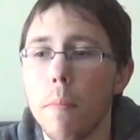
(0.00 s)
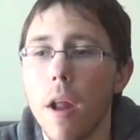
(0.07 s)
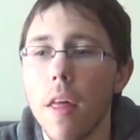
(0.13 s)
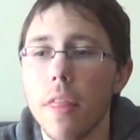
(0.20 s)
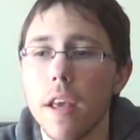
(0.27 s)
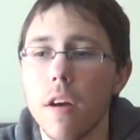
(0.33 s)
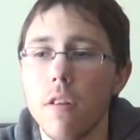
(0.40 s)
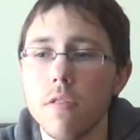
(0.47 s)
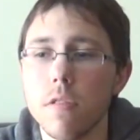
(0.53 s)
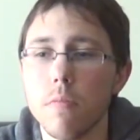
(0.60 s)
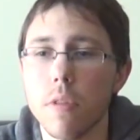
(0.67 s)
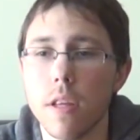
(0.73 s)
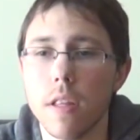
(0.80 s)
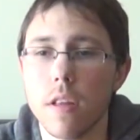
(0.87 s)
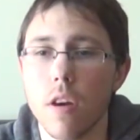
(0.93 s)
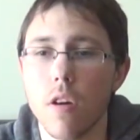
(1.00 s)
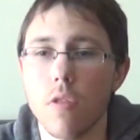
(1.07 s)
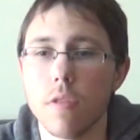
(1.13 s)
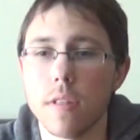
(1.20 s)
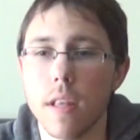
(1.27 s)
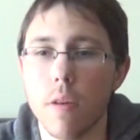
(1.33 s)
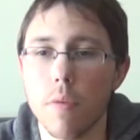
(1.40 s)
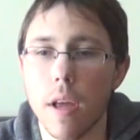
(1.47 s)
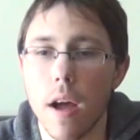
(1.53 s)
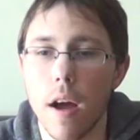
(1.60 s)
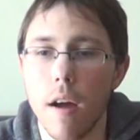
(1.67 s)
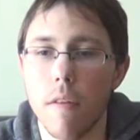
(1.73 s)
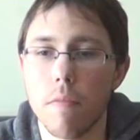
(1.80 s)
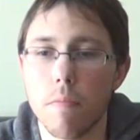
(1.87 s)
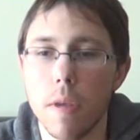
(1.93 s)
But I think ultimately the goal is that we
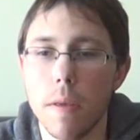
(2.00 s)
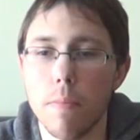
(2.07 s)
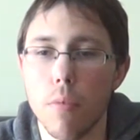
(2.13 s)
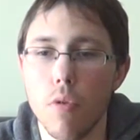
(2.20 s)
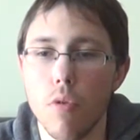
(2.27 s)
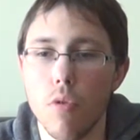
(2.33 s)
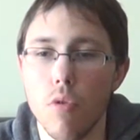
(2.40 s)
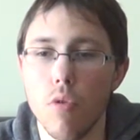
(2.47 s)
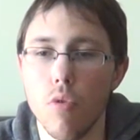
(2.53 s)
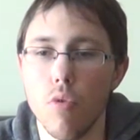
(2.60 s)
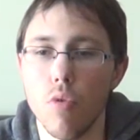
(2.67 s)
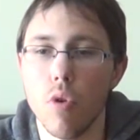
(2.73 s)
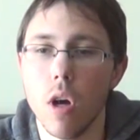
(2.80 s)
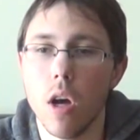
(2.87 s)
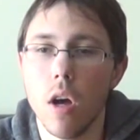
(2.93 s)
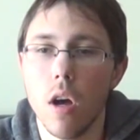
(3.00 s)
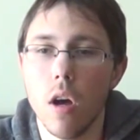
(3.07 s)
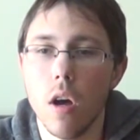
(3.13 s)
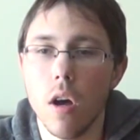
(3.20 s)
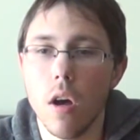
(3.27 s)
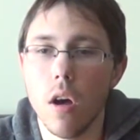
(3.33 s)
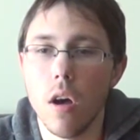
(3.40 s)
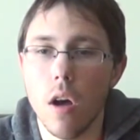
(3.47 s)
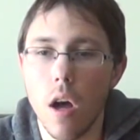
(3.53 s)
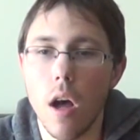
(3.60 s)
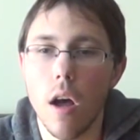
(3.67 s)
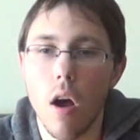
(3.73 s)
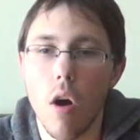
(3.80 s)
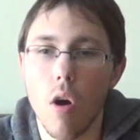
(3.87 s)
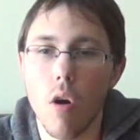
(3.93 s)
have people who
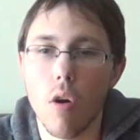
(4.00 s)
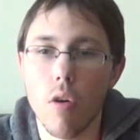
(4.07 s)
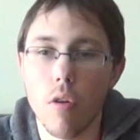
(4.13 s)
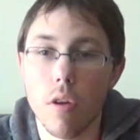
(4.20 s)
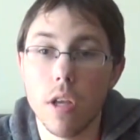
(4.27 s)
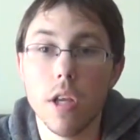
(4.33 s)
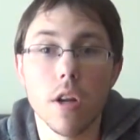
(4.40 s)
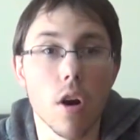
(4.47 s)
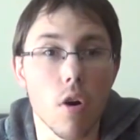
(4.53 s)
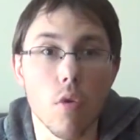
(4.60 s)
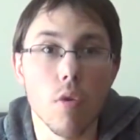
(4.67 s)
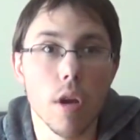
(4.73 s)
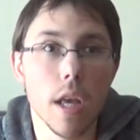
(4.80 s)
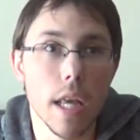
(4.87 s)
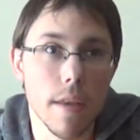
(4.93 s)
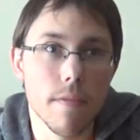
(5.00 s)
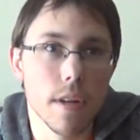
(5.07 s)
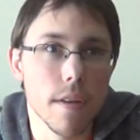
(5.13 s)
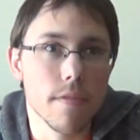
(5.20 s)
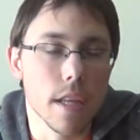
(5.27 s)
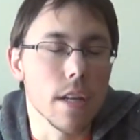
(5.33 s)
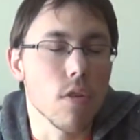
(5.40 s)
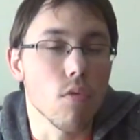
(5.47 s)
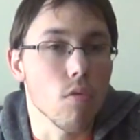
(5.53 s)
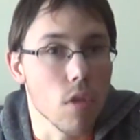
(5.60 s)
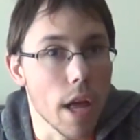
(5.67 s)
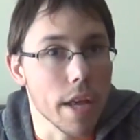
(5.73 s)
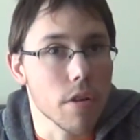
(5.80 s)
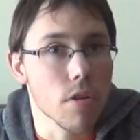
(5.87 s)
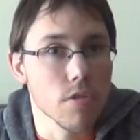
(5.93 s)
are, you know, even if they don't
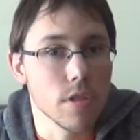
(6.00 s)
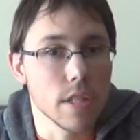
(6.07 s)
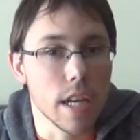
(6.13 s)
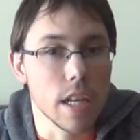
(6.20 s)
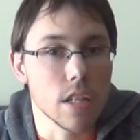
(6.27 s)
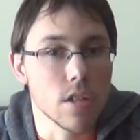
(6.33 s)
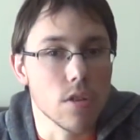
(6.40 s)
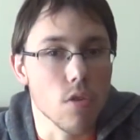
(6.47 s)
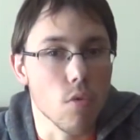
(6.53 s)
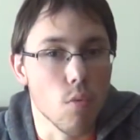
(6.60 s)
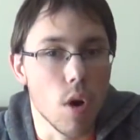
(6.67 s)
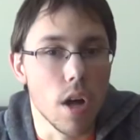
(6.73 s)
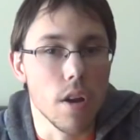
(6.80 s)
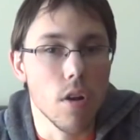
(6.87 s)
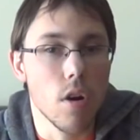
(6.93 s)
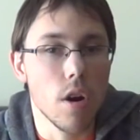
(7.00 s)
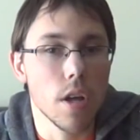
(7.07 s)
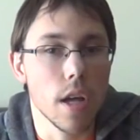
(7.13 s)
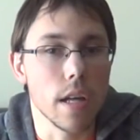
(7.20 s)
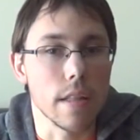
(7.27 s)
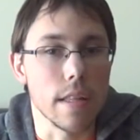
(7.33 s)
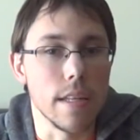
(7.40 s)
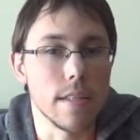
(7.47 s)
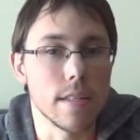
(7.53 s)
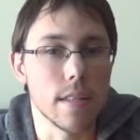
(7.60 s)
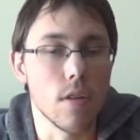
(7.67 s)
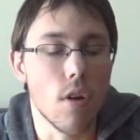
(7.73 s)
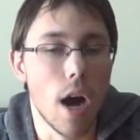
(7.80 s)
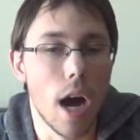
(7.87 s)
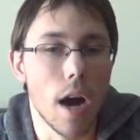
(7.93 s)
like our station or whatnot, at least
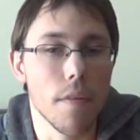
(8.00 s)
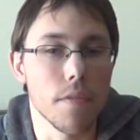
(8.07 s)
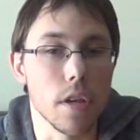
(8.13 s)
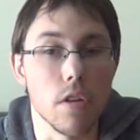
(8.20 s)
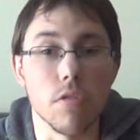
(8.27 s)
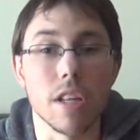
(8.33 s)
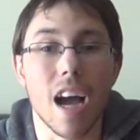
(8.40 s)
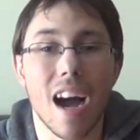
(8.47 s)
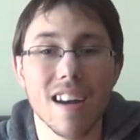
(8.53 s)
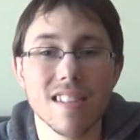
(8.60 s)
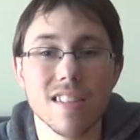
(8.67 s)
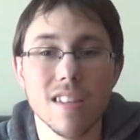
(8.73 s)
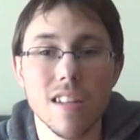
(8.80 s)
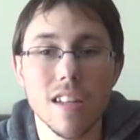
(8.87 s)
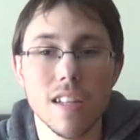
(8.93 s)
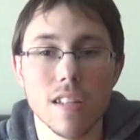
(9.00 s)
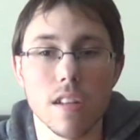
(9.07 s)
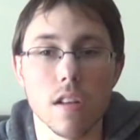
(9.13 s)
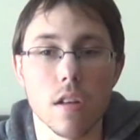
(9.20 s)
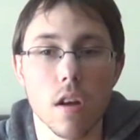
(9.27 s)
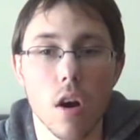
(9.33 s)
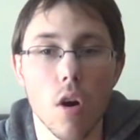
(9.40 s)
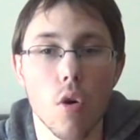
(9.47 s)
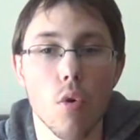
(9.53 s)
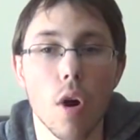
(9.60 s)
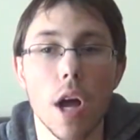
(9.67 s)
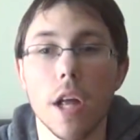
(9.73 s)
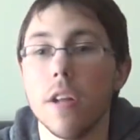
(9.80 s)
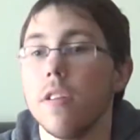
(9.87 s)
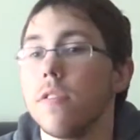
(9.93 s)
they'll have the audacity to
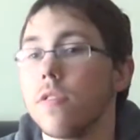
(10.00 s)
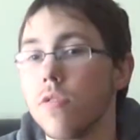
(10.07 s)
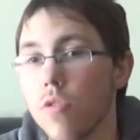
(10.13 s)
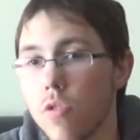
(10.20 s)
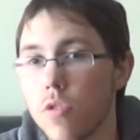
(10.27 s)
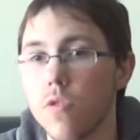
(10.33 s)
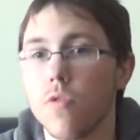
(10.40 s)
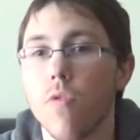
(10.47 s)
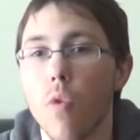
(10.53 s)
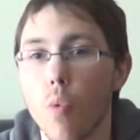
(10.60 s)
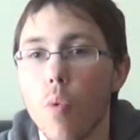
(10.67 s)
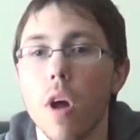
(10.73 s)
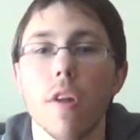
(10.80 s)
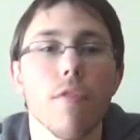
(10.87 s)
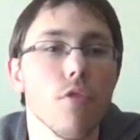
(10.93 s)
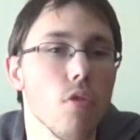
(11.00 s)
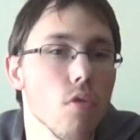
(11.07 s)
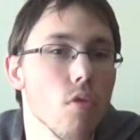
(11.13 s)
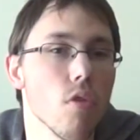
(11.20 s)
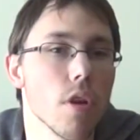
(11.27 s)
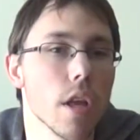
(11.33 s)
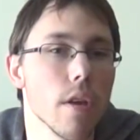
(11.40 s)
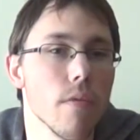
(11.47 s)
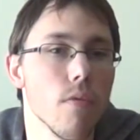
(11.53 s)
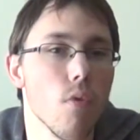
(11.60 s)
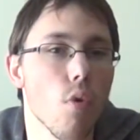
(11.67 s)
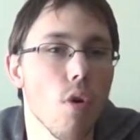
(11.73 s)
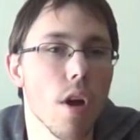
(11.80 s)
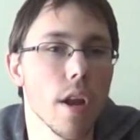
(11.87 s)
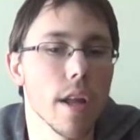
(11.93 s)
go and search for whatever they're looking
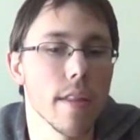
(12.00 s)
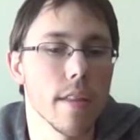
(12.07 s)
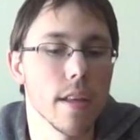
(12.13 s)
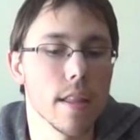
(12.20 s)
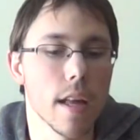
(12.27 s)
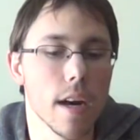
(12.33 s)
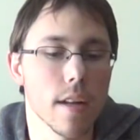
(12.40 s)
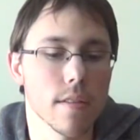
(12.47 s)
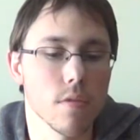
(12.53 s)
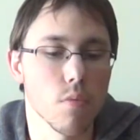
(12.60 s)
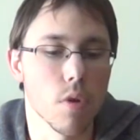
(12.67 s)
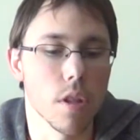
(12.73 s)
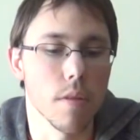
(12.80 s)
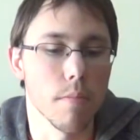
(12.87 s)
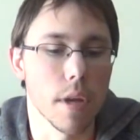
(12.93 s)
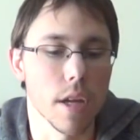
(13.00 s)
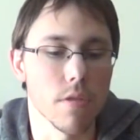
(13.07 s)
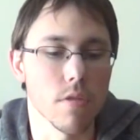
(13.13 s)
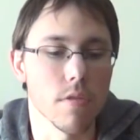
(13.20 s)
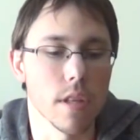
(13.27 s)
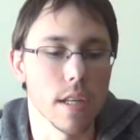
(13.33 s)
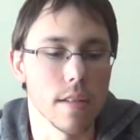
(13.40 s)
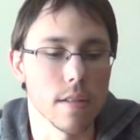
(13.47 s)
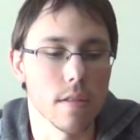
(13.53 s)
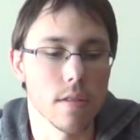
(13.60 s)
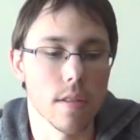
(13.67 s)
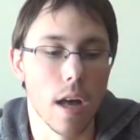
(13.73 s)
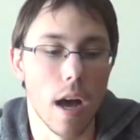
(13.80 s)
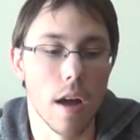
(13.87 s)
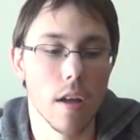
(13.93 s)
for. And I think that's one of the major things
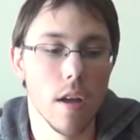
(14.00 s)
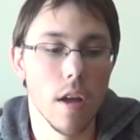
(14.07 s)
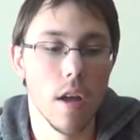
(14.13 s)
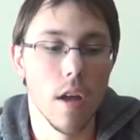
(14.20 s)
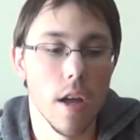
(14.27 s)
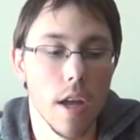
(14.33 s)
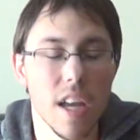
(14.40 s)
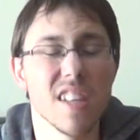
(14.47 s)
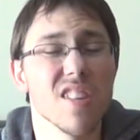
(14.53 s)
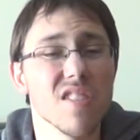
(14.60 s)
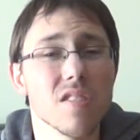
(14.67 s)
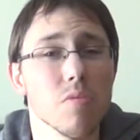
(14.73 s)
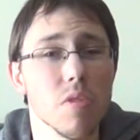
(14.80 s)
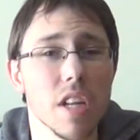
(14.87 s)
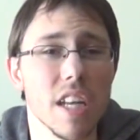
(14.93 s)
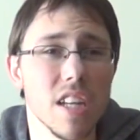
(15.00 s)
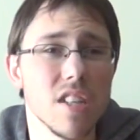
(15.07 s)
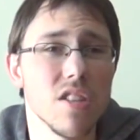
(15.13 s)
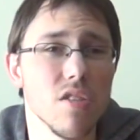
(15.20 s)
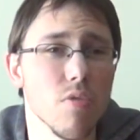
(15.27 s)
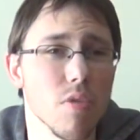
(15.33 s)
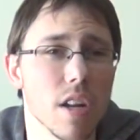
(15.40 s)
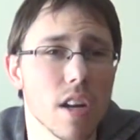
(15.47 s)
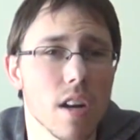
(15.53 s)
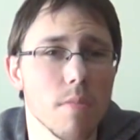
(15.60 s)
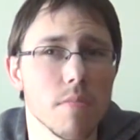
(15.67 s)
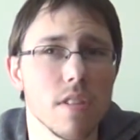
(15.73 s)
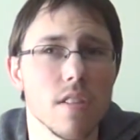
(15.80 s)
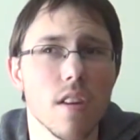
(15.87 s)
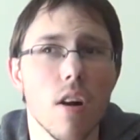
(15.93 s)
that is also an issue when it
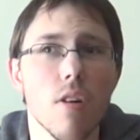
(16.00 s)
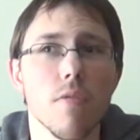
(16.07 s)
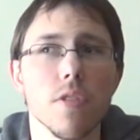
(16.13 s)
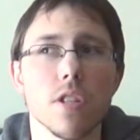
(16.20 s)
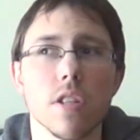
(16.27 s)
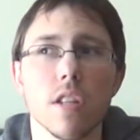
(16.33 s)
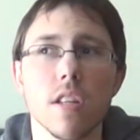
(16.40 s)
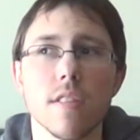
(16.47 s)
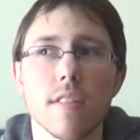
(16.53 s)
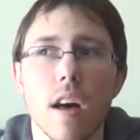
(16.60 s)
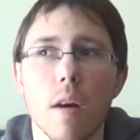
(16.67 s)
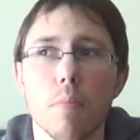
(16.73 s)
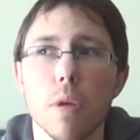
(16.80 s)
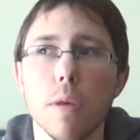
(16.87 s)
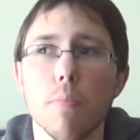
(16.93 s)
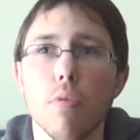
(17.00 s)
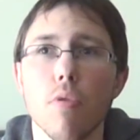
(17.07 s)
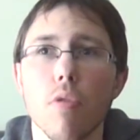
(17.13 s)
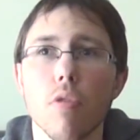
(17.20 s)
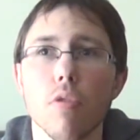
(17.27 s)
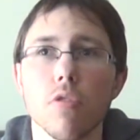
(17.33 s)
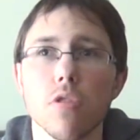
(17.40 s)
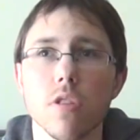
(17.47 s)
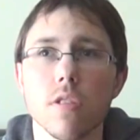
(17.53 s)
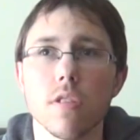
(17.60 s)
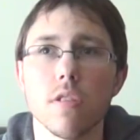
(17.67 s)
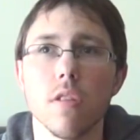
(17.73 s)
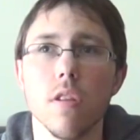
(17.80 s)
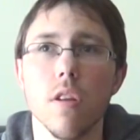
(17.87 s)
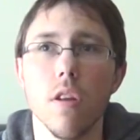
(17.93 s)
comes to television, is that people are
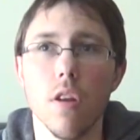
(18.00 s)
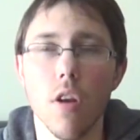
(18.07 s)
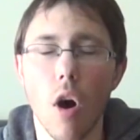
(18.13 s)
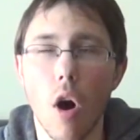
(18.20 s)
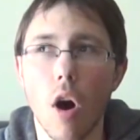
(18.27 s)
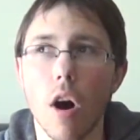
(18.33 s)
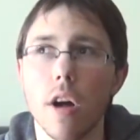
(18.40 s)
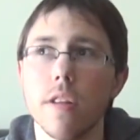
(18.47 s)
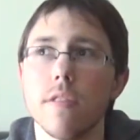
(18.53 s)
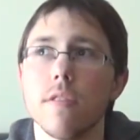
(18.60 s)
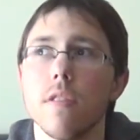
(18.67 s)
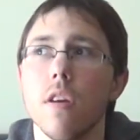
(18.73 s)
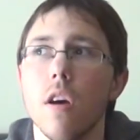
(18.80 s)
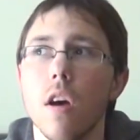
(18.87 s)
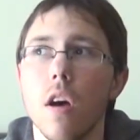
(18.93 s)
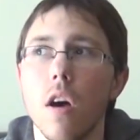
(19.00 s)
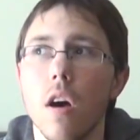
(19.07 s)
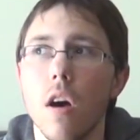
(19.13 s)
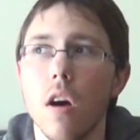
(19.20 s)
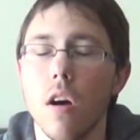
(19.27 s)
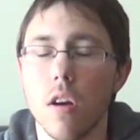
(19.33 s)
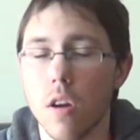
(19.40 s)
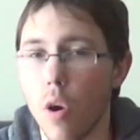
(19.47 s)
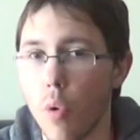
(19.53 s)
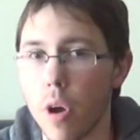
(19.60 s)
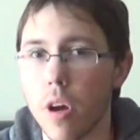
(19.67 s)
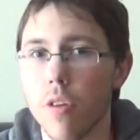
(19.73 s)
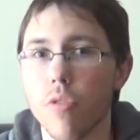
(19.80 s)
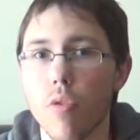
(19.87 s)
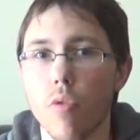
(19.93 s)
just not
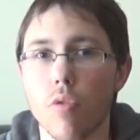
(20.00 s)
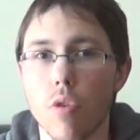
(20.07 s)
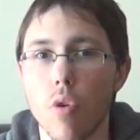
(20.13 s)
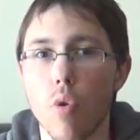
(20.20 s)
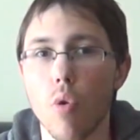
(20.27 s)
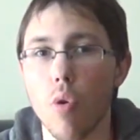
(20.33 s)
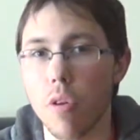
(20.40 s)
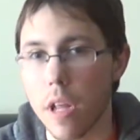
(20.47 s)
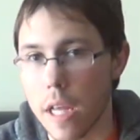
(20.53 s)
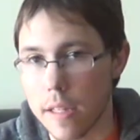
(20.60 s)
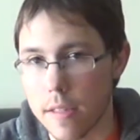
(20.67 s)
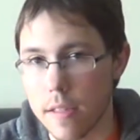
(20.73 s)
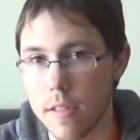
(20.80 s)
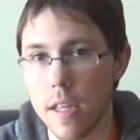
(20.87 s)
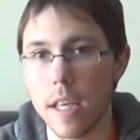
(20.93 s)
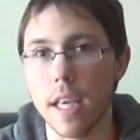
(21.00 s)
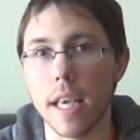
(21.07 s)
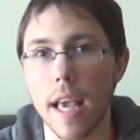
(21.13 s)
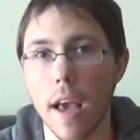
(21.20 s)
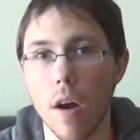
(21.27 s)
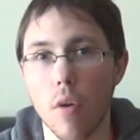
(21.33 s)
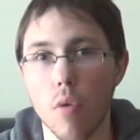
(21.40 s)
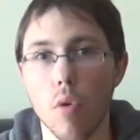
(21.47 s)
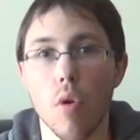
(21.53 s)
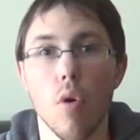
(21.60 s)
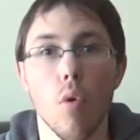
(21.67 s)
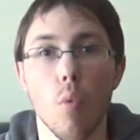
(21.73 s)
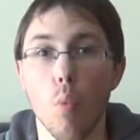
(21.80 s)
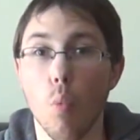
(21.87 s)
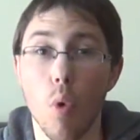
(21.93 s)
going on their own accord and seeking out
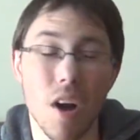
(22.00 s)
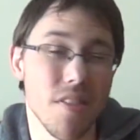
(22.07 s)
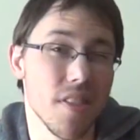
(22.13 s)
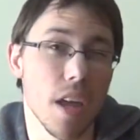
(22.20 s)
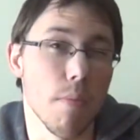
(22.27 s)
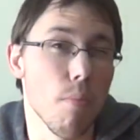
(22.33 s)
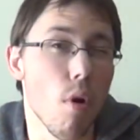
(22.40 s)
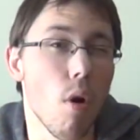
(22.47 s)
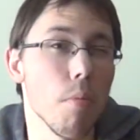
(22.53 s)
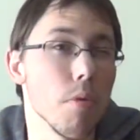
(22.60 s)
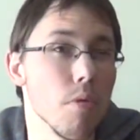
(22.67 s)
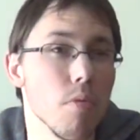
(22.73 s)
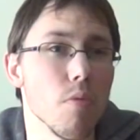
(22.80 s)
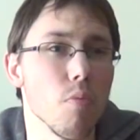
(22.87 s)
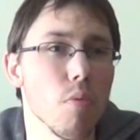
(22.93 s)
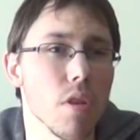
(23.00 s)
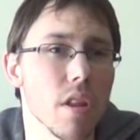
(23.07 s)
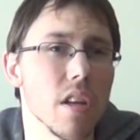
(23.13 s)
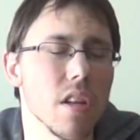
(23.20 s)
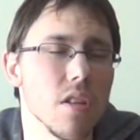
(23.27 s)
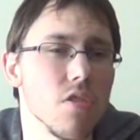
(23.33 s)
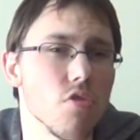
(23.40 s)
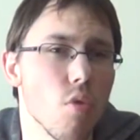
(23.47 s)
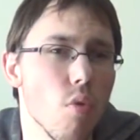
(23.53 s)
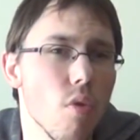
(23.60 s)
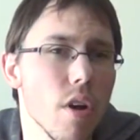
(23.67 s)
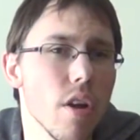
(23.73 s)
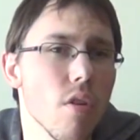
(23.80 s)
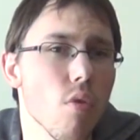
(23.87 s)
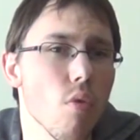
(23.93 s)
what they probably would really
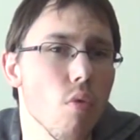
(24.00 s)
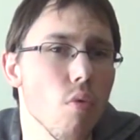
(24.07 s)
enjoy